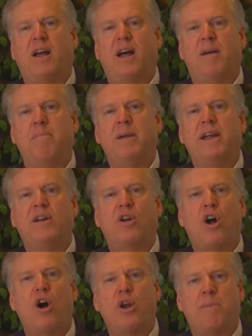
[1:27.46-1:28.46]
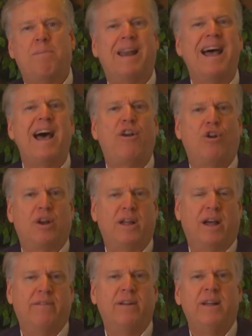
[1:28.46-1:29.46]
being called a bladder
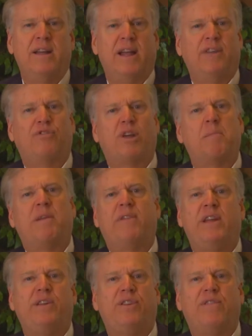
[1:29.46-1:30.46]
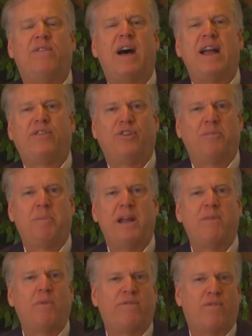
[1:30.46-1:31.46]
lift, and some of these devices
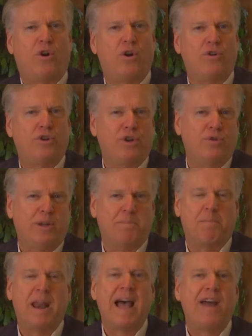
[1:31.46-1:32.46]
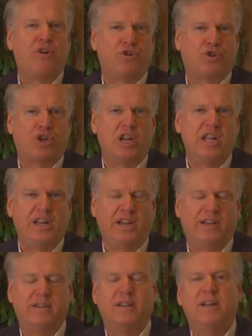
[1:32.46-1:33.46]
being referred to as bladder
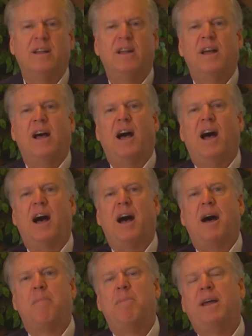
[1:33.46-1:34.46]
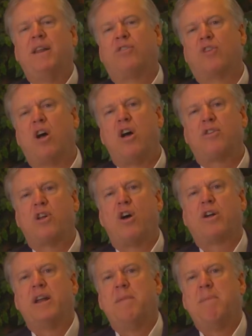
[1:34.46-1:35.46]
sling uh, but it's all
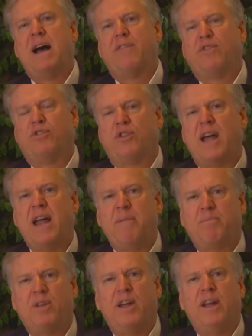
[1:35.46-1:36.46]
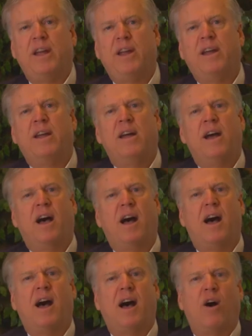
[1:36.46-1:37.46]
talking about the same thing.
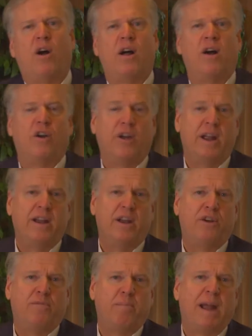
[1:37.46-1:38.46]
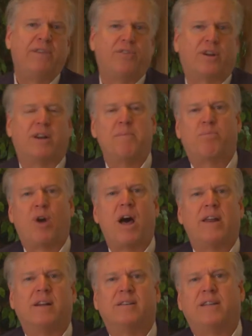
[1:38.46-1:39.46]
Uh, and they're basically
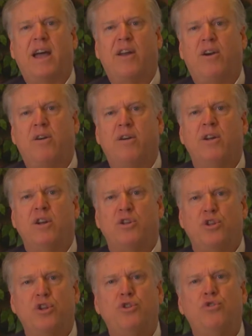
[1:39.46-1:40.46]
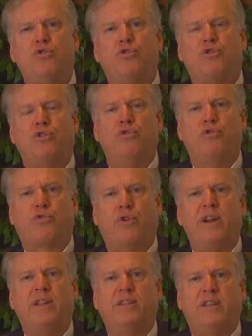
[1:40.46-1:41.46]
products that are used to
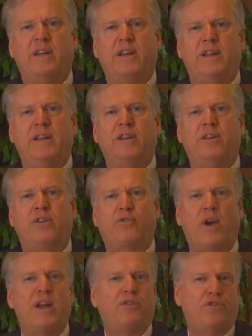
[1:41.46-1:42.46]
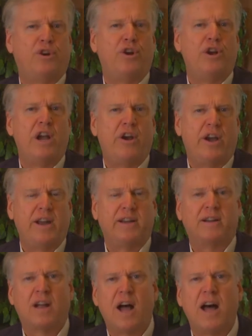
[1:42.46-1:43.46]
treat the stress urinary
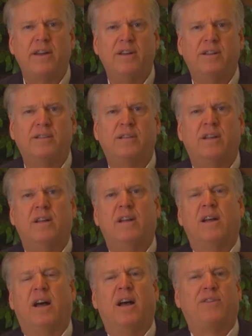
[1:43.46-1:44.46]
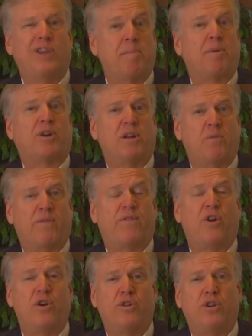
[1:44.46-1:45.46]
incontinence, uh, typically
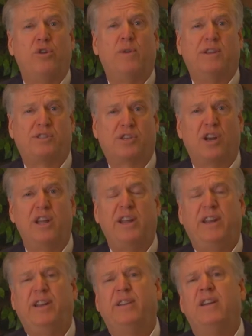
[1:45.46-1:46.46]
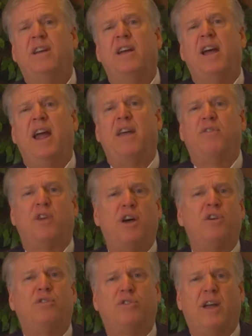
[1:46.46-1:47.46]
referred to as sling, and
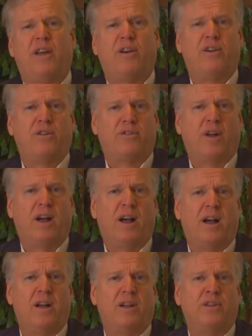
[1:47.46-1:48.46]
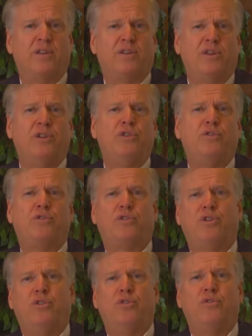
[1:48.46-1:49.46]
those that are uh, used
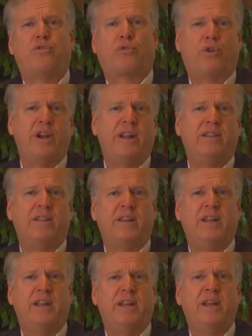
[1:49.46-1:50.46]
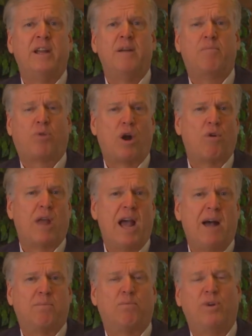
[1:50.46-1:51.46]
to treat the
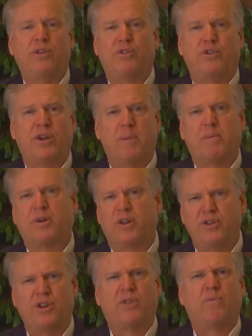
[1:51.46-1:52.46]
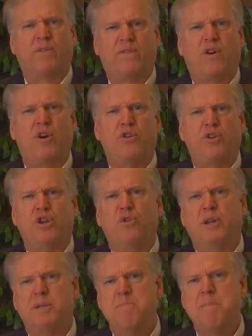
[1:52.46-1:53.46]
prolapse, which are typically just referred
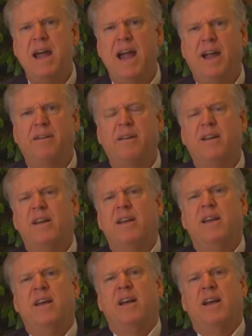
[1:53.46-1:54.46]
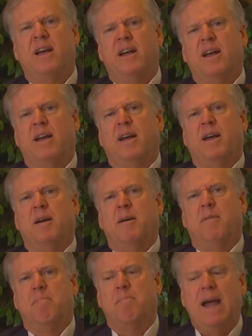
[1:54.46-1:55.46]
to as mesh.
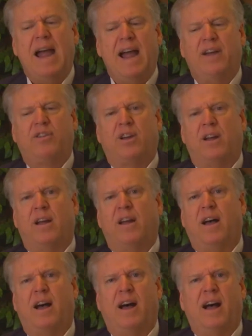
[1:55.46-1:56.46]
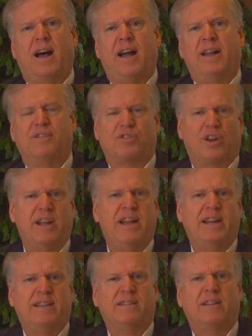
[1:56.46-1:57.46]
Mesh uh, and
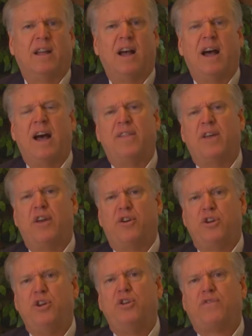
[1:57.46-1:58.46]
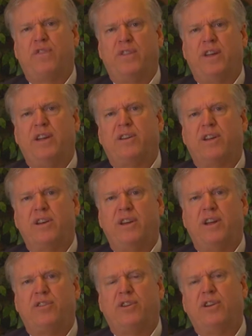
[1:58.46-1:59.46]
slings uh, that are used for these
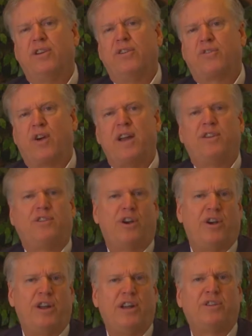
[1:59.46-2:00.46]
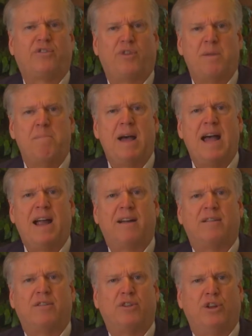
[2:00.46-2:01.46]
conditions trace their history
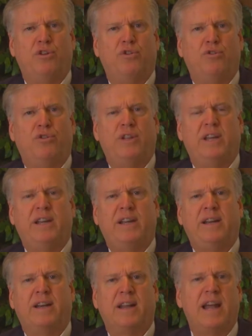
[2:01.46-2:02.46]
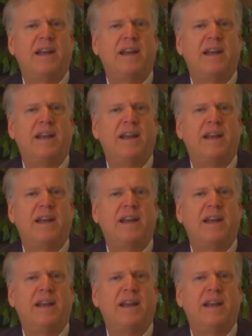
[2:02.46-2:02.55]
back to the late